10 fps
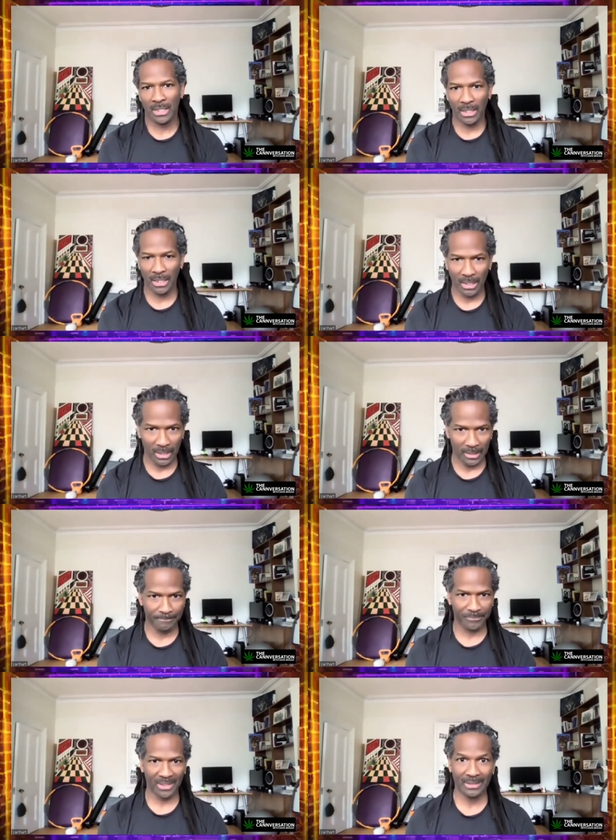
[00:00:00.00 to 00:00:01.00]

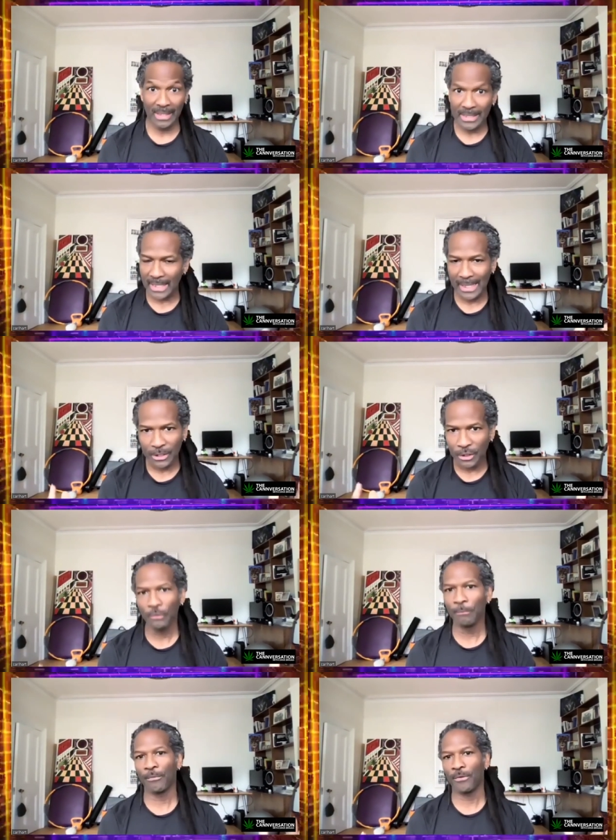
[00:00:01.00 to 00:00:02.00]
um, less
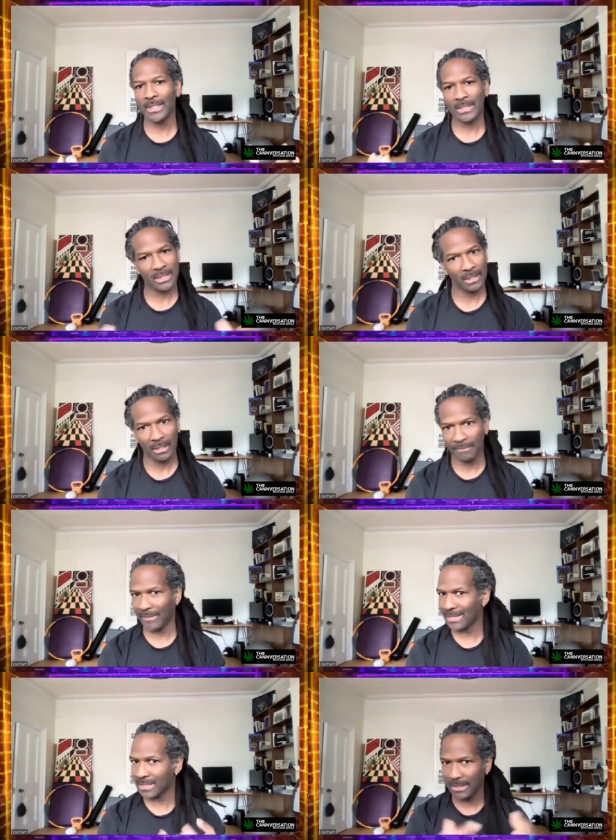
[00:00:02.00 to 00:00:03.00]
IQ points. Uh,
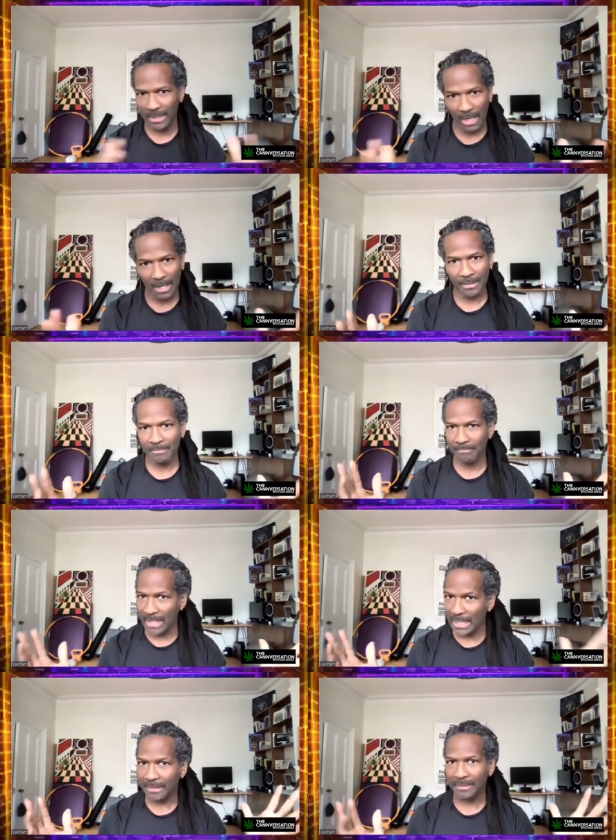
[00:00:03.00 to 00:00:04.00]
that's another
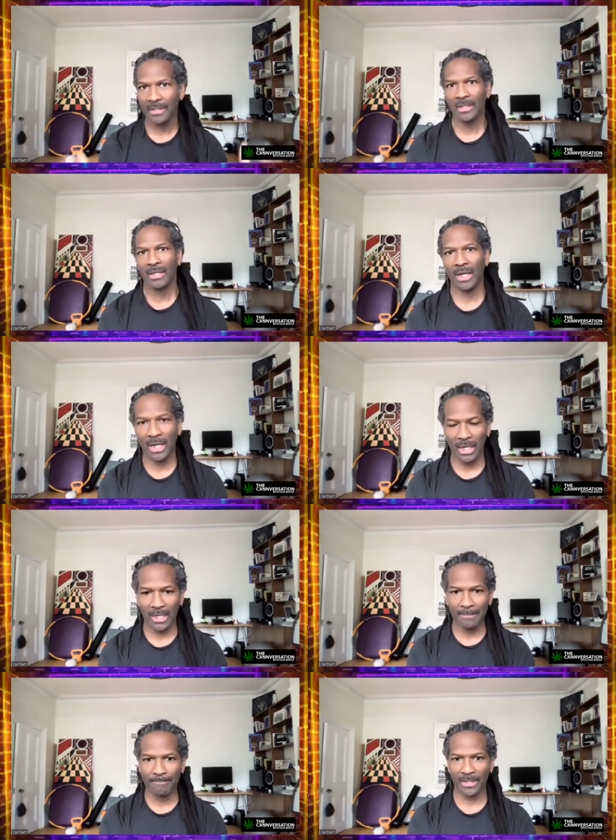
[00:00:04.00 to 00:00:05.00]
myth.
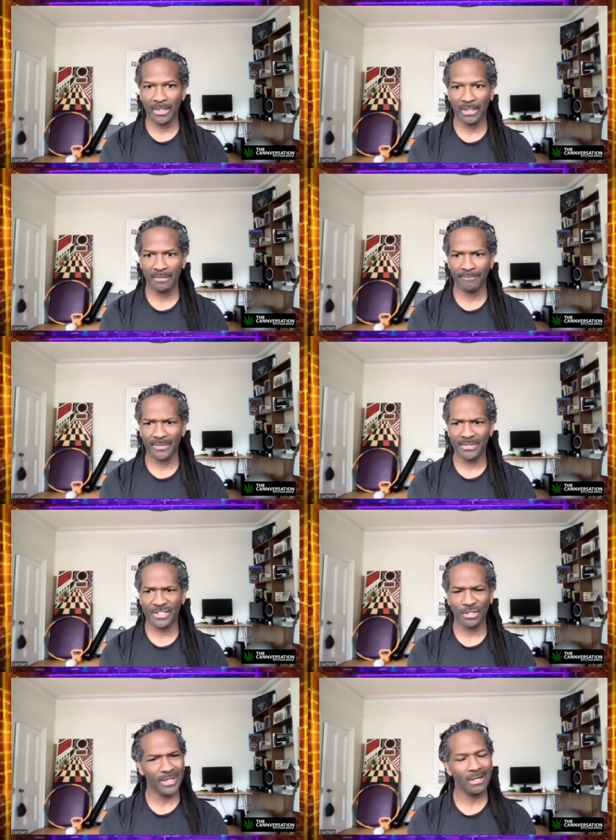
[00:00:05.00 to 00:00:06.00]
Um, um,
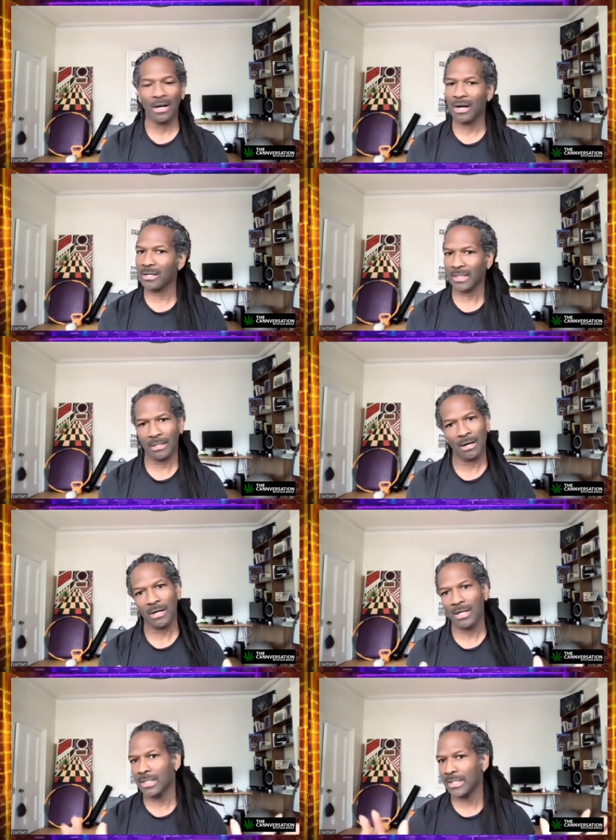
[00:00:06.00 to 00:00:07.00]
so there are there
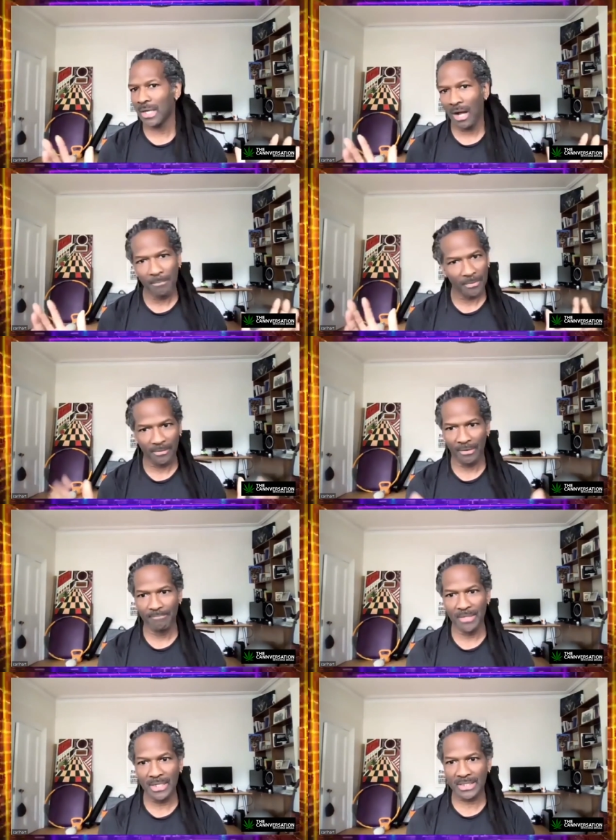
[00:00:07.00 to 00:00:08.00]
are a number
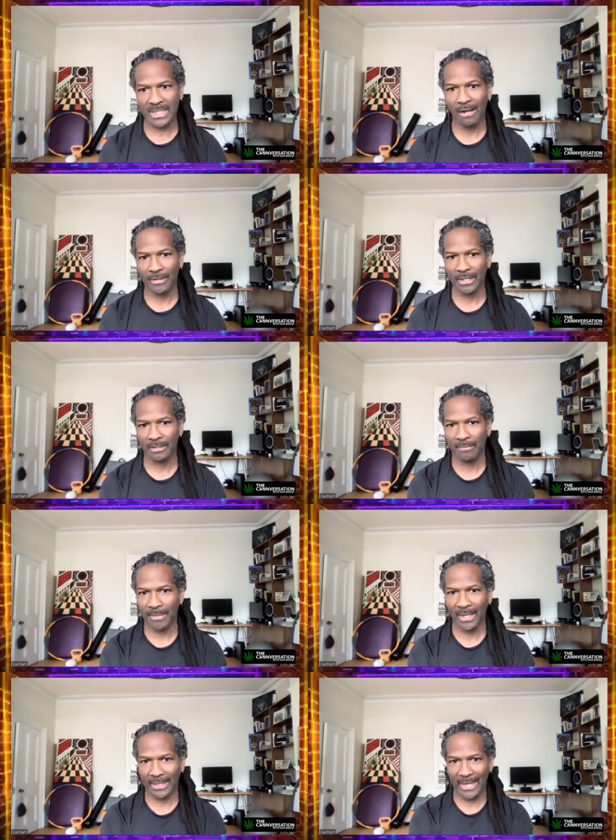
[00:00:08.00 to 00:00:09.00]
of myths out here
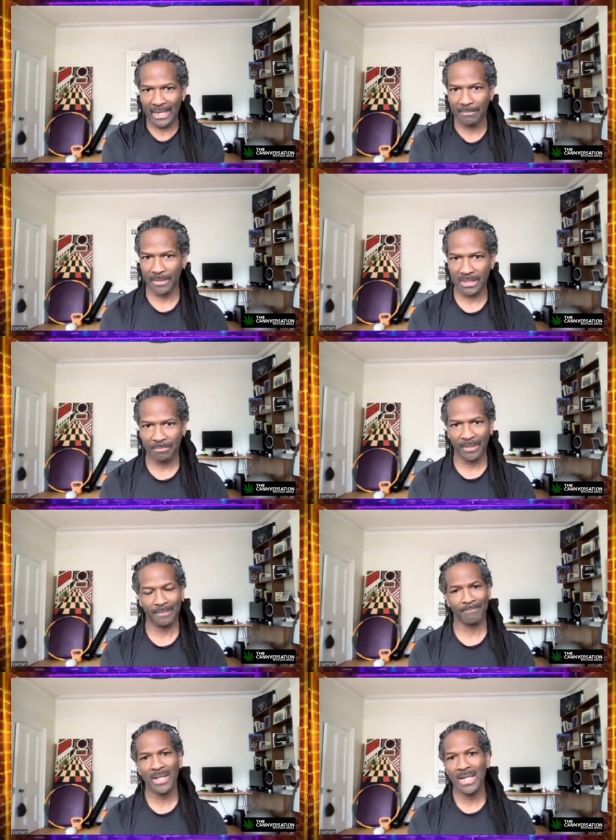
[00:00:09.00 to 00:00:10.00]
about cannabis,
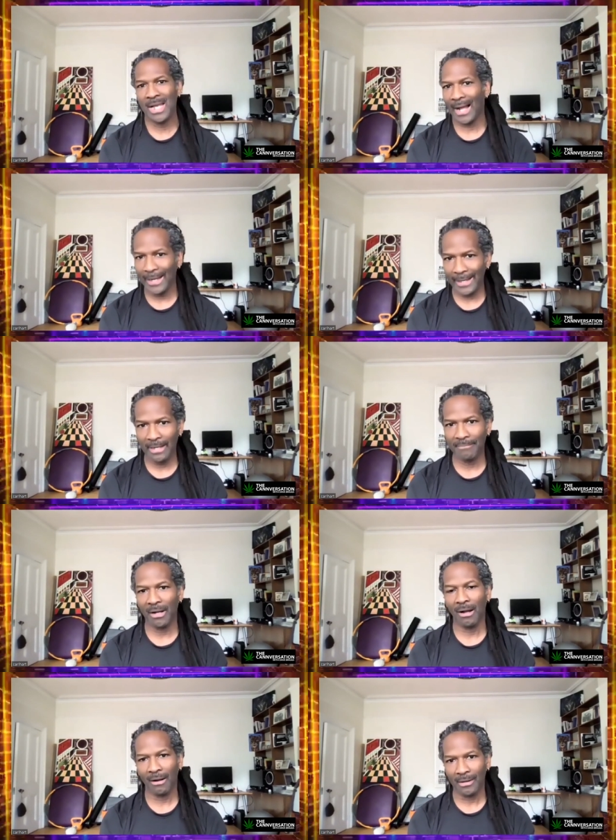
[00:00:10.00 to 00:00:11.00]
but I am
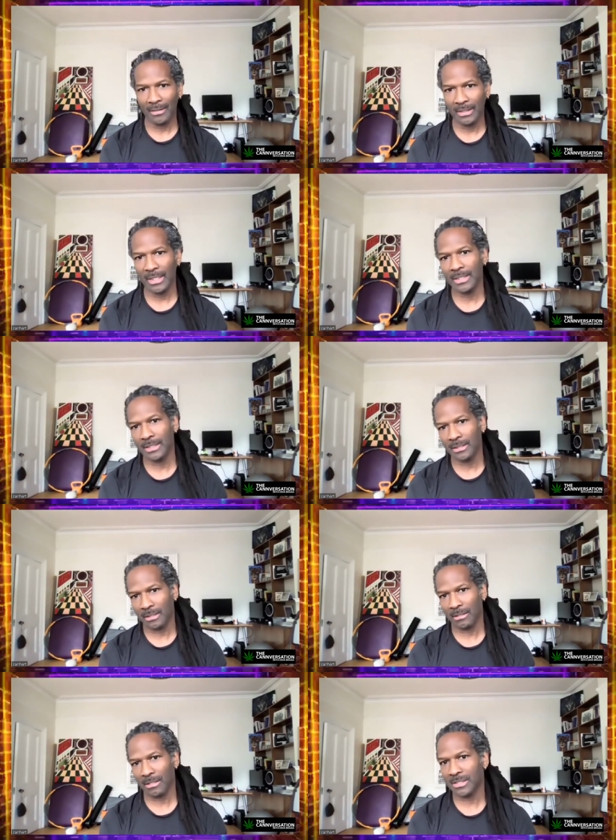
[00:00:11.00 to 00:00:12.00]
heartened and
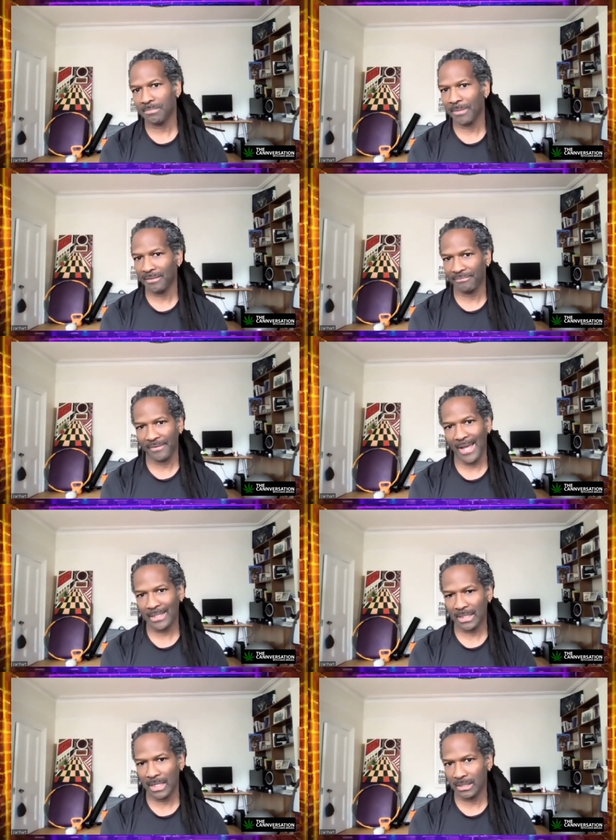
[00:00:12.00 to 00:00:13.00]
encouraged by the
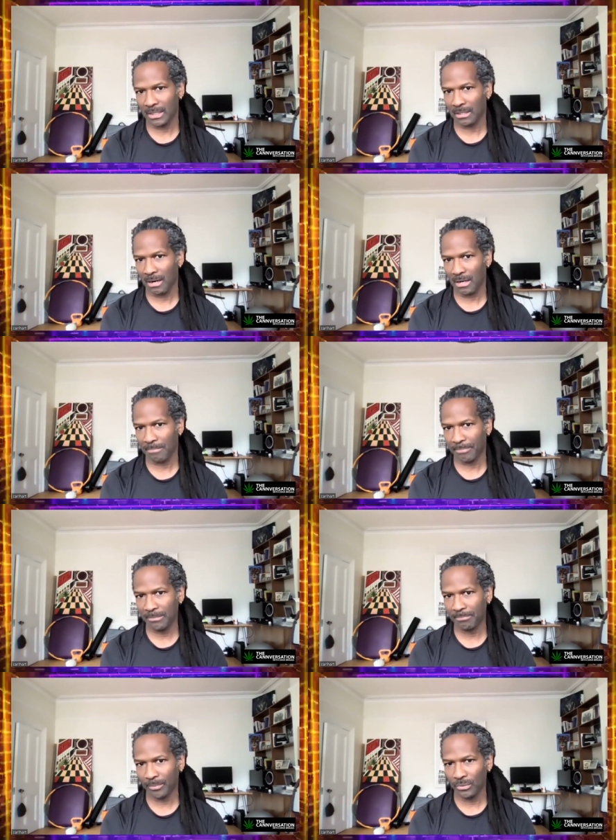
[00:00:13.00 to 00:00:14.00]
fact that there are
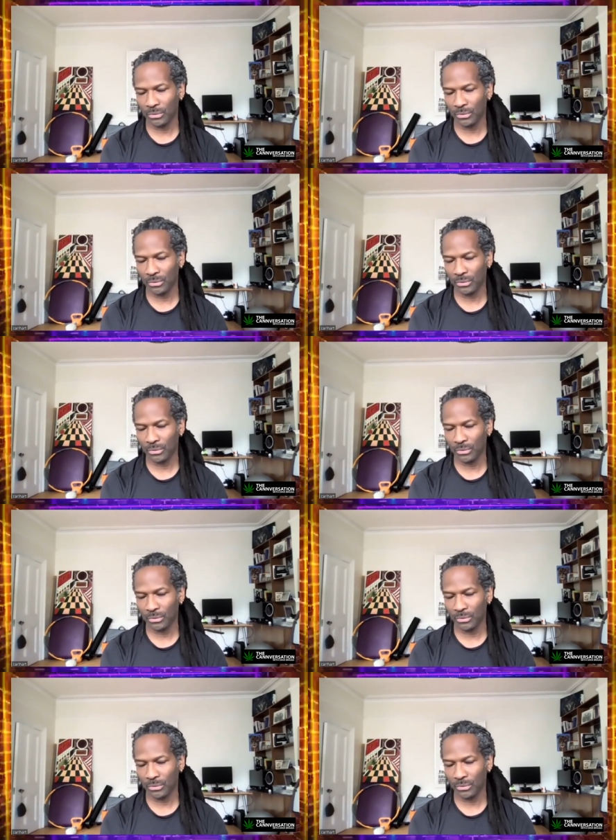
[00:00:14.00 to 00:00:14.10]
people